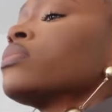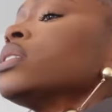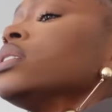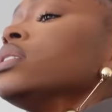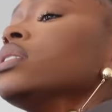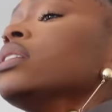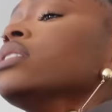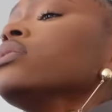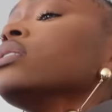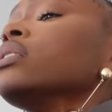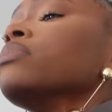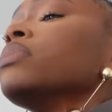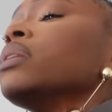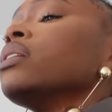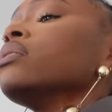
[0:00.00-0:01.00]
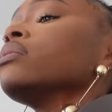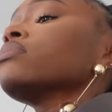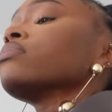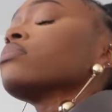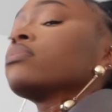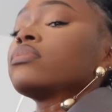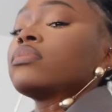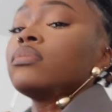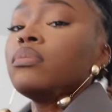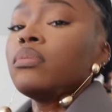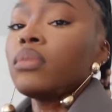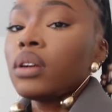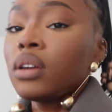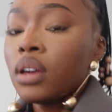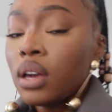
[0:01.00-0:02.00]
this is literally me.
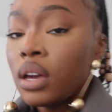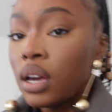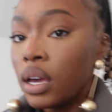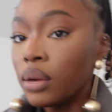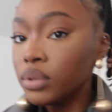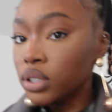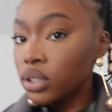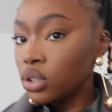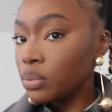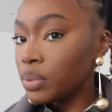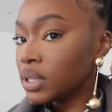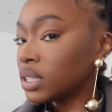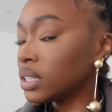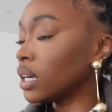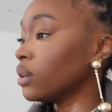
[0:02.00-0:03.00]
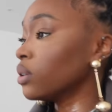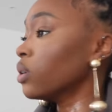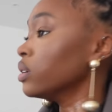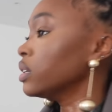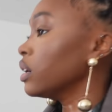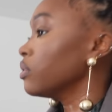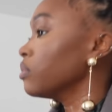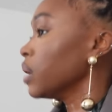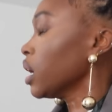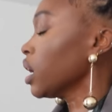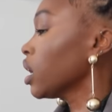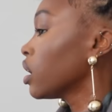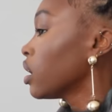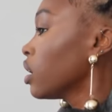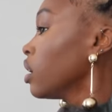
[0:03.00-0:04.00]
It was too big to take on holiday with me,
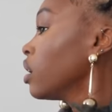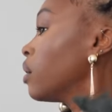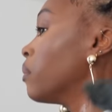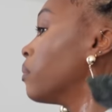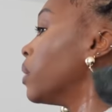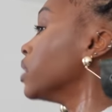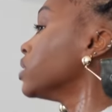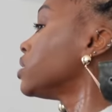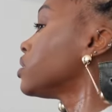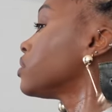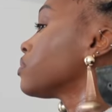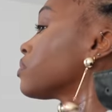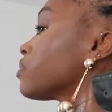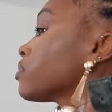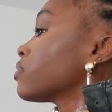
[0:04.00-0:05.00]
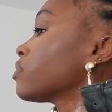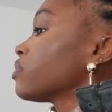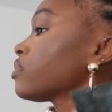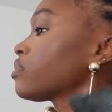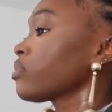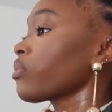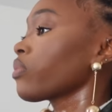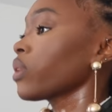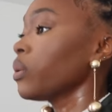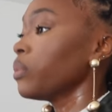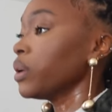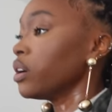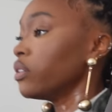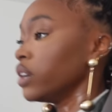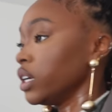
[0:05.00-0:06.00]
but
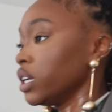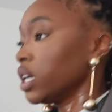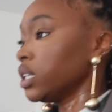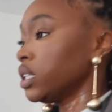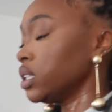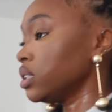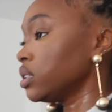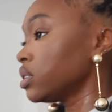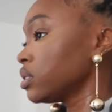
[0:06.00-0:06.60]
we are reunited.